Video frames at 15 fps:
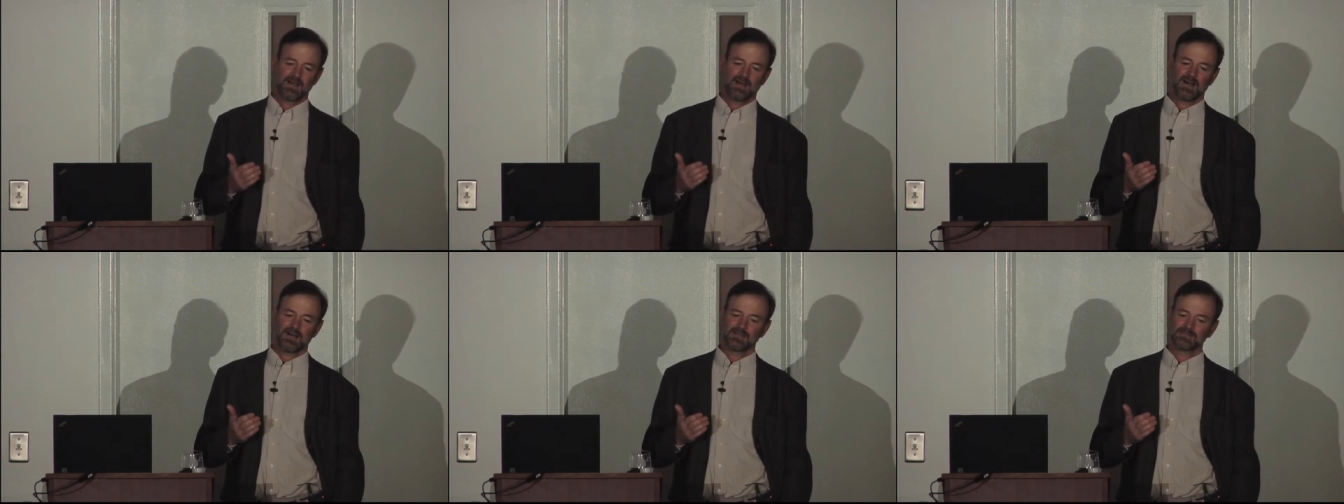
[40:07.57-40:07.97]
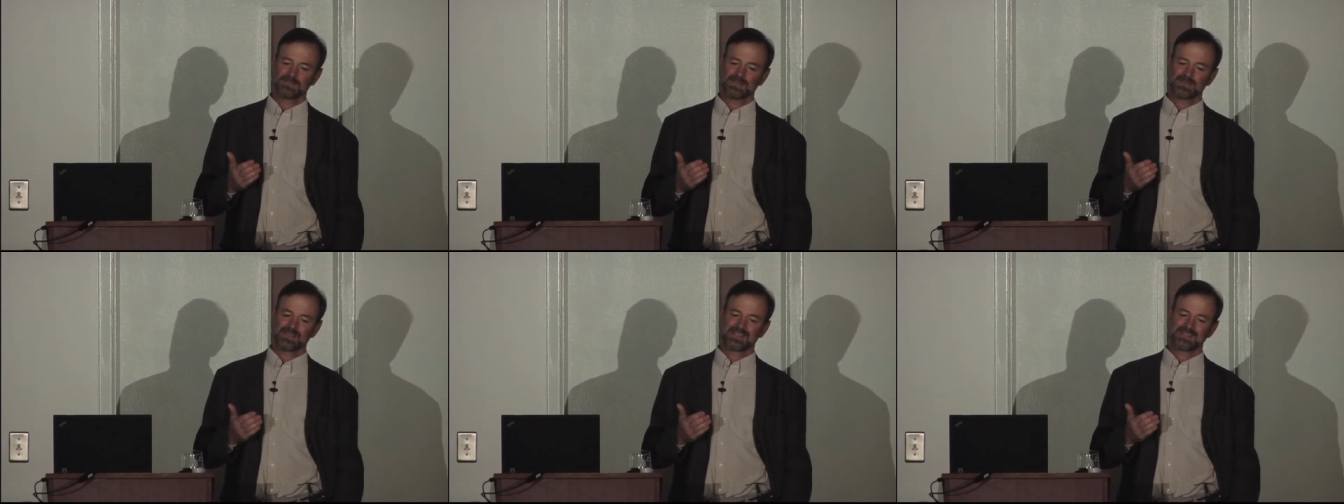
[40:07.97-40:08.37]
um,
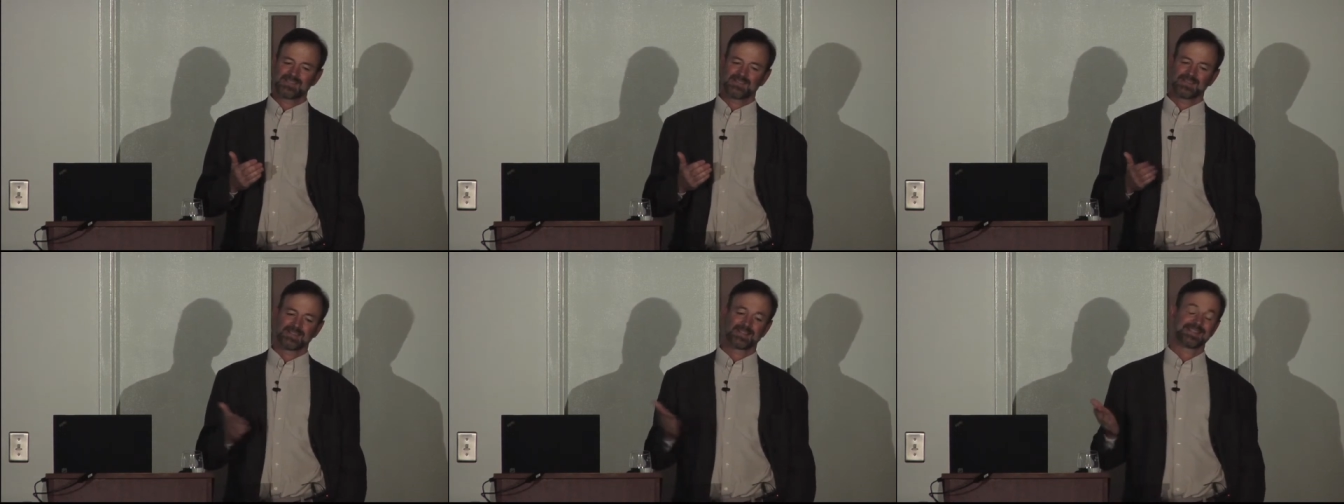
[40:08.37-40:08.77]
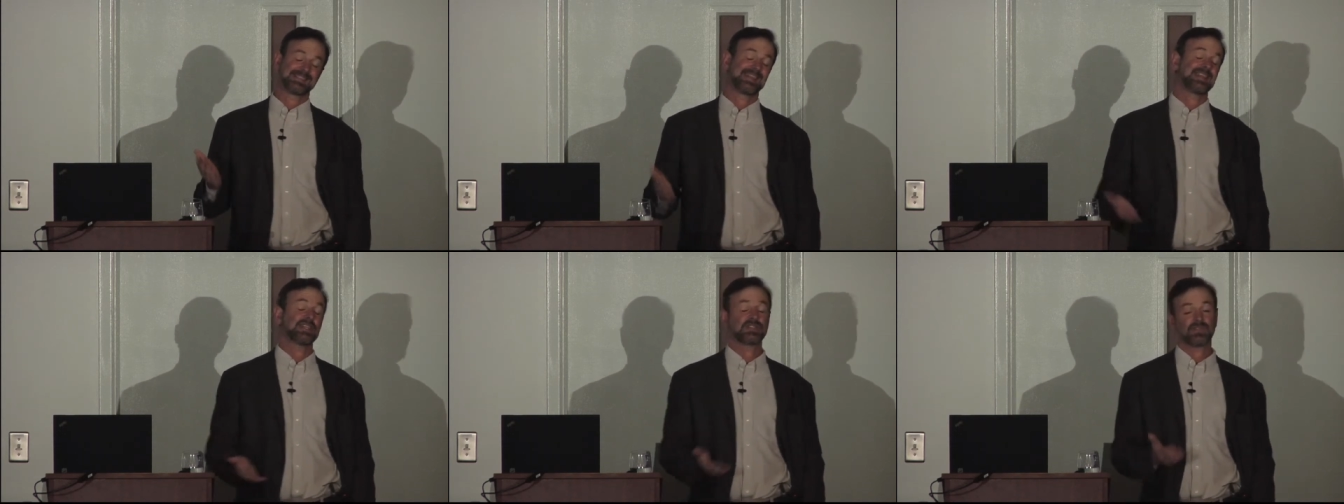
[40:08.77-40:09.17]
it was considered a little
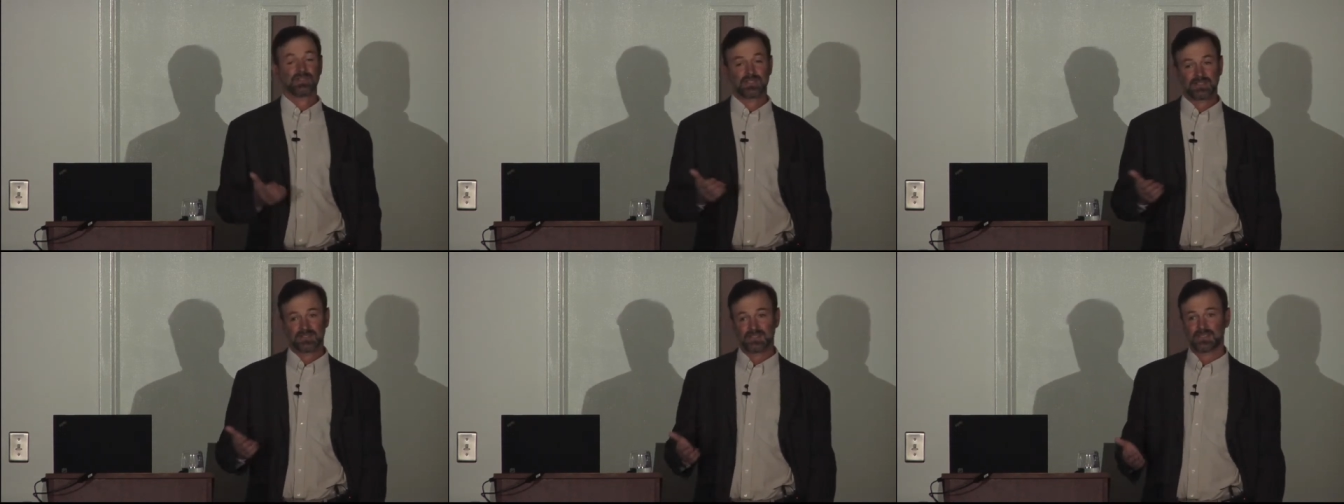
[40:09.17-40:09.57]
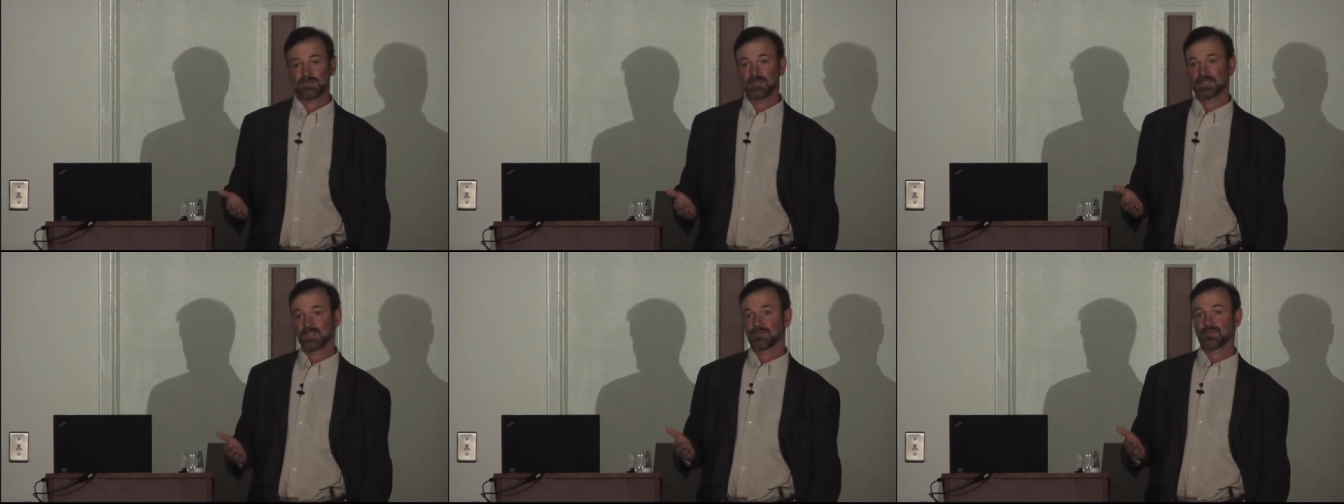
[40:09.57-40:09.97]
dangerous just
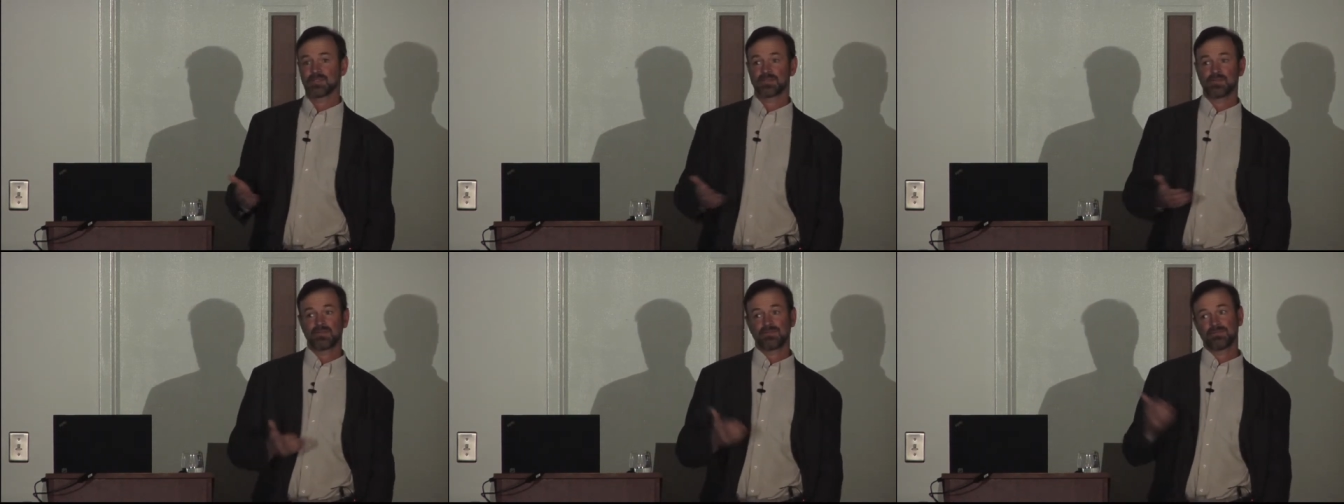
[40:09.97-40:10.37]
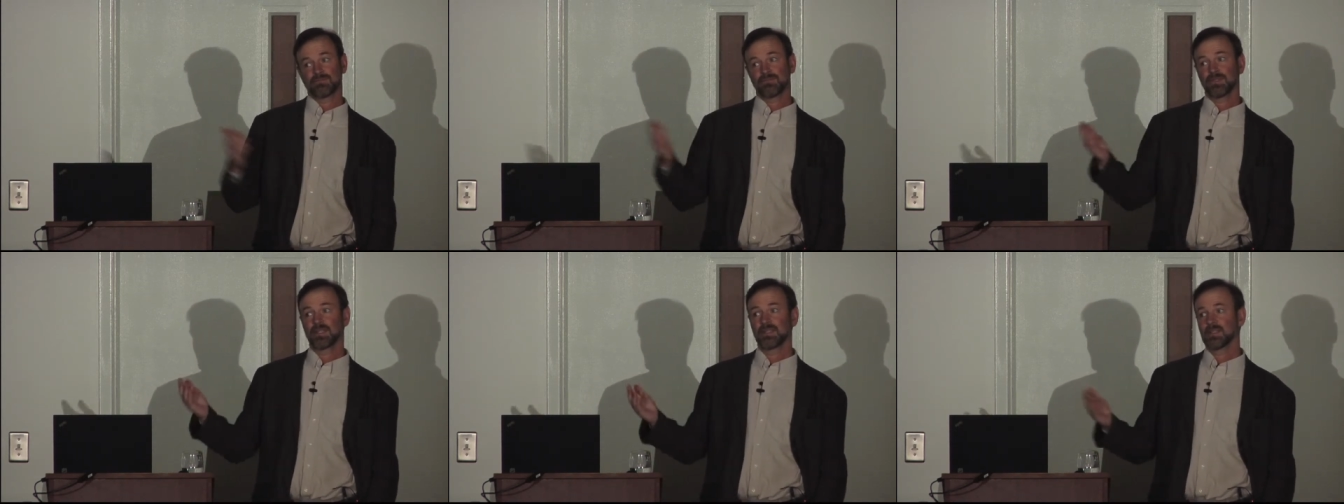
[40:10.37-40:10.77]
because it was sort of
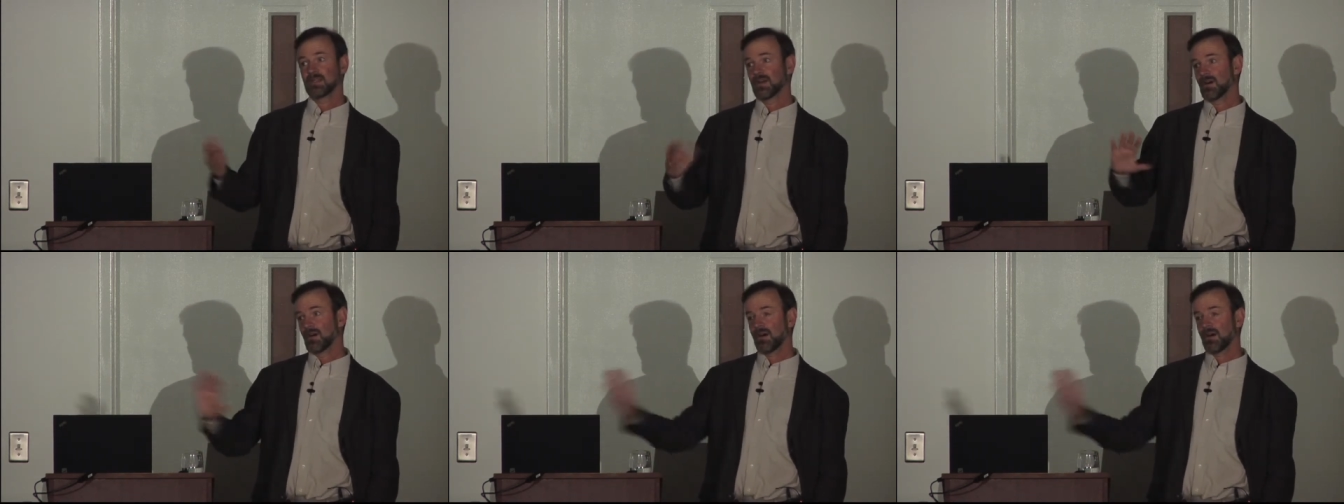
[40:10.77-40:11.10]
really